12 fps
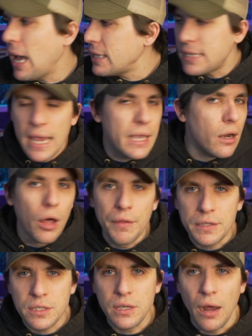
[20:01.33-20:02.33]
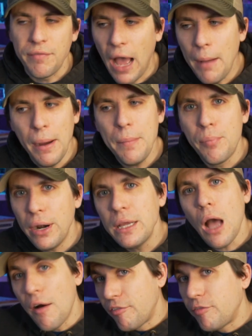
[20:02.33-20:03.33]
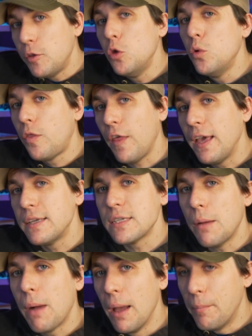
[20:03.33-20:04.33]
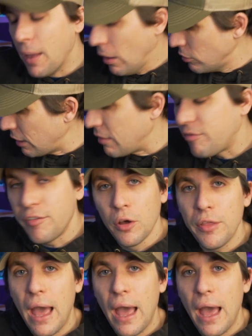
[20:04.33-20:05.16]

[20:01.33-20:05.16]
not taking all this stuff. I might bring a few things on my belt and fill